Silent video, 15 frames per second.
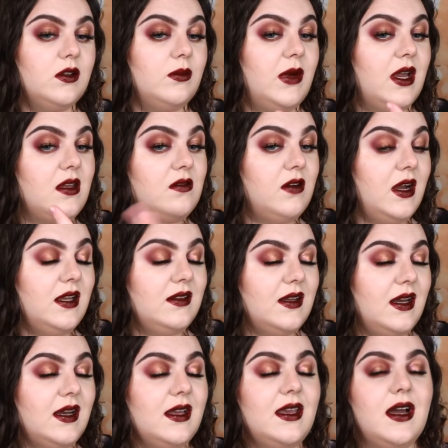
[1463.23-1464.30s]
On my right
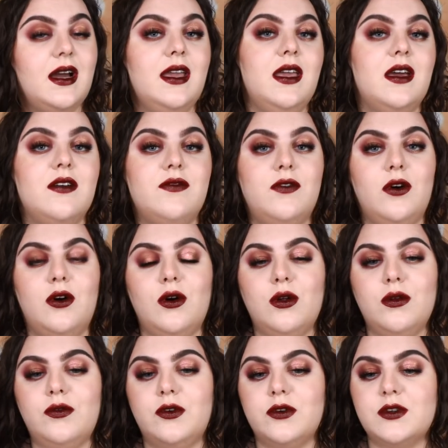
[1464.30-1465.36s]
eye I have
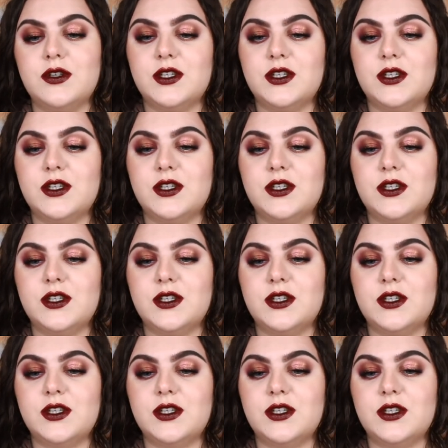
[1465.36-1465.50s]
all four